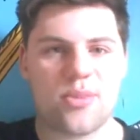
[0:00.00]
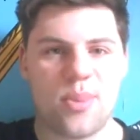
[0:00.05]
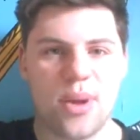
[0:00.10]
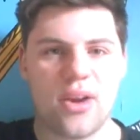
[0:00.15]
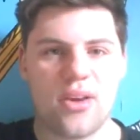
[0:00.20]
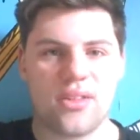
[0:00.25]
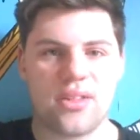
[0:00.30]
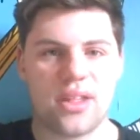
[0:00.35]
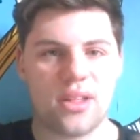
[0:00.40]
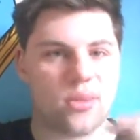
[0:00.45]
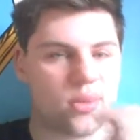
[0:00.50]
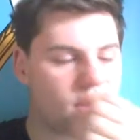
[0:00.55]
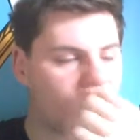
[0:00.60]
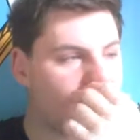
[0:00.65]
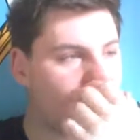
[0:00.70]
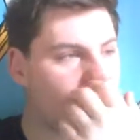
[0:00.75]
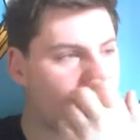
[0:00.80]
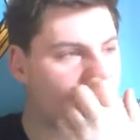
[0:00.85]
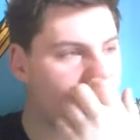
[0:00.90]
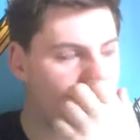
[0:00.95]
down in
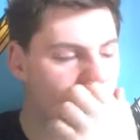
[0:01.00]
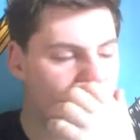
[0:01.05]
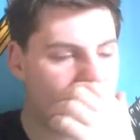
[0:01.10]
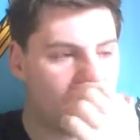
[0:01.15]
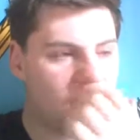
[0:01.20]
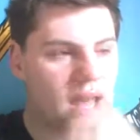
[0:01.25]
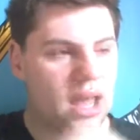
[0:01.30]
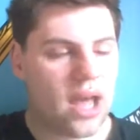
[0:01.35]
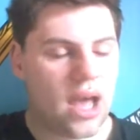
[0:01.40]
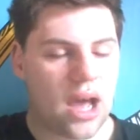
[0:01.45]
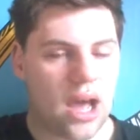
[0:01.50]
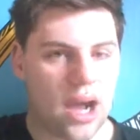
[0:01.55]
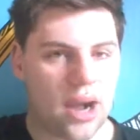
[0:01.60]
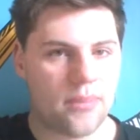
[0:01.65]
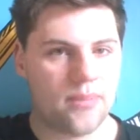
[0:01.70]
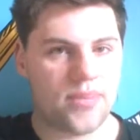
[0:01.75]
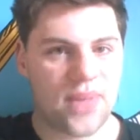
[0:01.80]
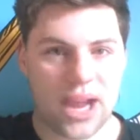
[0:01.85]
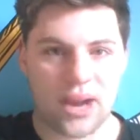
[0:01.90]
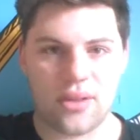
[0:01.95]
the comment section below, that'll
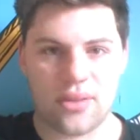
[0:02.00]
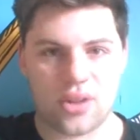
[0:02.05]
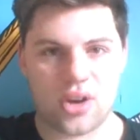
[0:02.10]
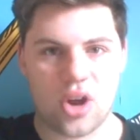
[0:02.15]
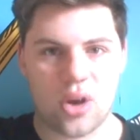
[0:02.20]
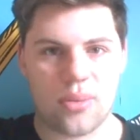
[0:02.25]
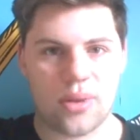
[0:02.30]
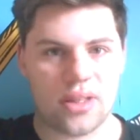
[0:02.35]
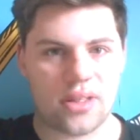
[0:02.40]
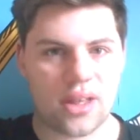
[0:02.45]
be fantastic.